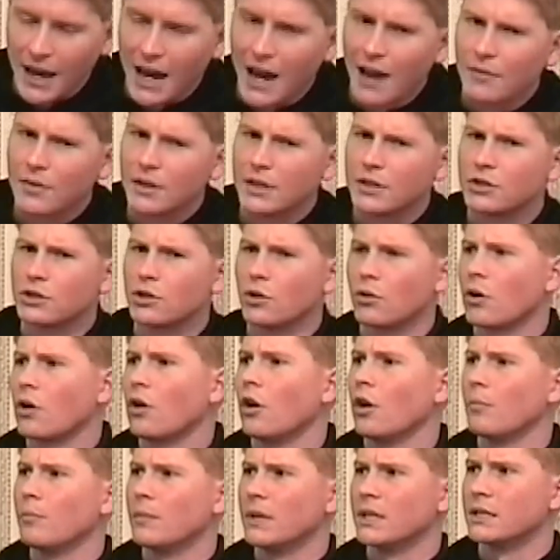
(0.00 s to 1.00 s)
have these
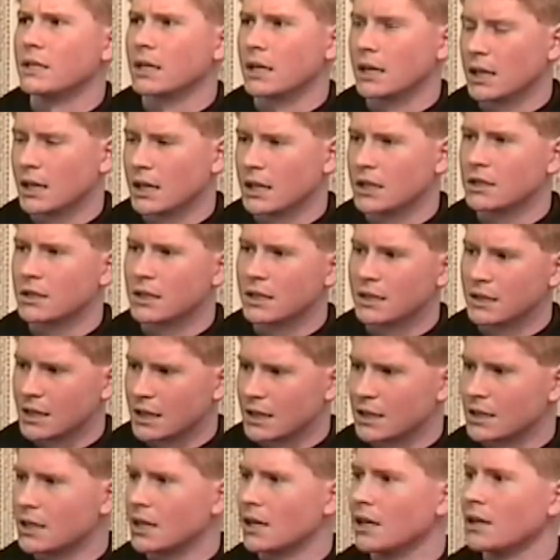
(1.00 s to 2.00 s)
so-called missing links because
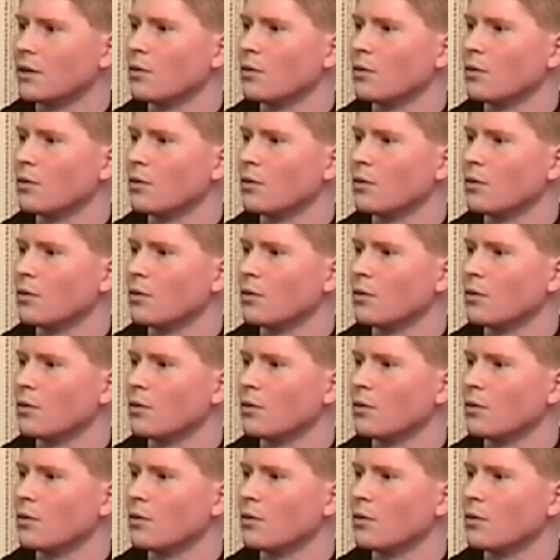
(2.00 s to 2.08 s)
they say